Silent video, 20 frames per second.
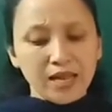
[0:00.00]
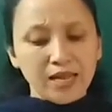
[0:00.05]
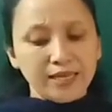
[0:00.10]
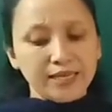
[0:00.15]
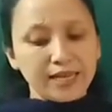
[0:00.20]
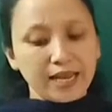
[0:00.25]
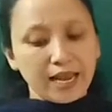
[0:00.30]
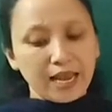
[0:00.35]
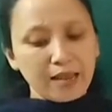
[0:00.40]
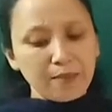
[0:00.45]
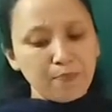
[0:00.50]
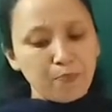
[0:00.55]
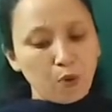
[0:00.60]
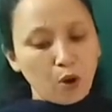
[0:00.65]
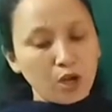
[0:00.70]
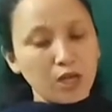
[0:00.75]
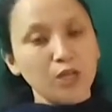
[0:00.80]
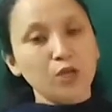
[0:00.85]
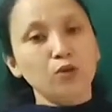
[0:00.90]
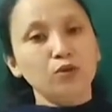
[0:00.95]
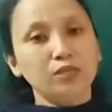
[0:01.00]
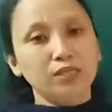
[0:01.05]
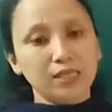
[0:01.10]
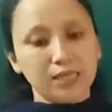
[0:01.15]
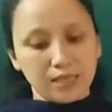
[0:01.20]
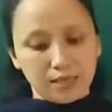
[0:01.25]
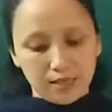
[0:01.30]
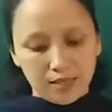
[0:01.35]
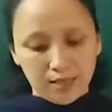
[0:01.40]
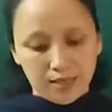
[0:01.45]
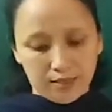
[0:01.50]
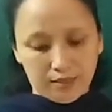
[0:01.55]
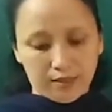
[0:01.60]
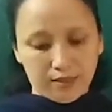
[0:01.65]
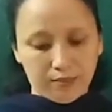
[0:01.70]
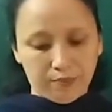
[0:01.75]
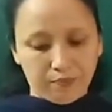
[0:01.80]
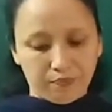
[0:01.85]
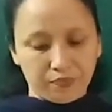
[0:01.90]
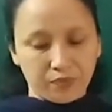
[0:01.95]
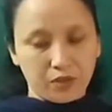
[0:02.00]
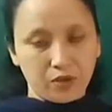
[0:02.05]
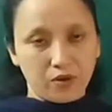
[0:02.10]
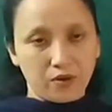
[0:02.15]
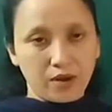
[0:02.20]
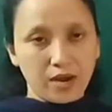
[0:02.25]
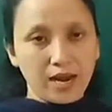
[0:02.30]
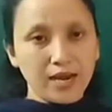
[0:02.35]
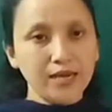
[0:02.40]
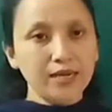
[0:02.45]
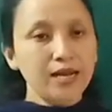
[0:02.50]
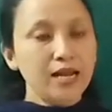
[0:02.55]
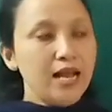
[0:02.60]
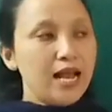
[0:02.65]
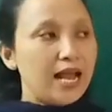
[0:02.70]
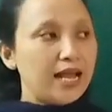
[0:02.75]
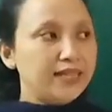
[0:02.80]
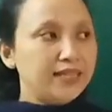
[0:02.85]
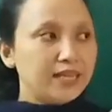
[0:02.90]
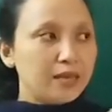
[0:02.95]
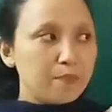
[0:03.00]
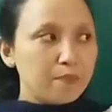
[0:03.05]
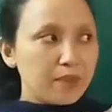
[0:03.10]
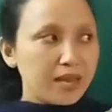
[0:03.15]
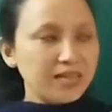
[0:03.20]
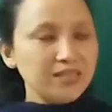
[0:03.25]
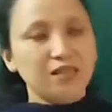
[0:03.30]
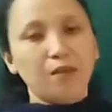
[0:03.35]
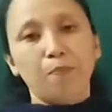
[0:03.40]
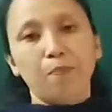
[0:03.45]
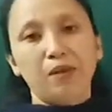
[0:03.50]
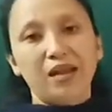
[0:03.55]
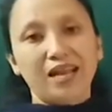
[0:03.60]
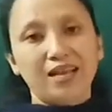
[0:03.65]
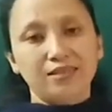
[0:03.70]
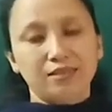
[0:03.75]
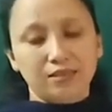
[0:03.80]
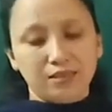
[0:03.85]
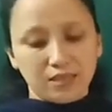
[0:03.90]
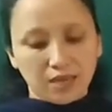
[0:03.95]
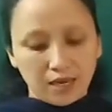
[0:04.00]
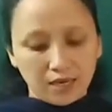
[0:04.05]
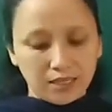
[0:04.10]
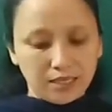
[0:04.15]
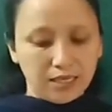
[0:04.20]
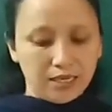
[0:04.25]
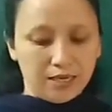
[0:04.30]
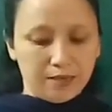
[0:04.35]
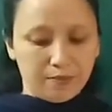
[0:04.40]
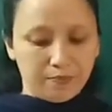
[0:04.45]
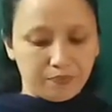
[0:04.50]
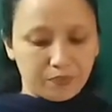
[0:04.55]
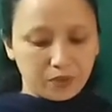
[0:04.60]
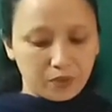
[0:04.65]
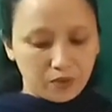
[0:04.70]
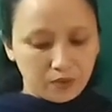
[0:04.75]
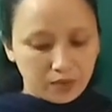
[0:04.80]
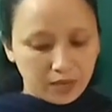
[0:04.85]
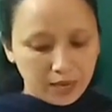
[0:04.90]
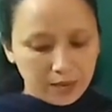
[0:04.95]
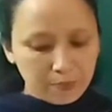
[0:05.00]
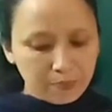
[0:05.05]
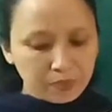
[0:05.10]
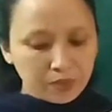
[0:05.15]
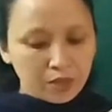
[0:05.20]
they pollute the earth, all right, and they make the place dirty. Okay,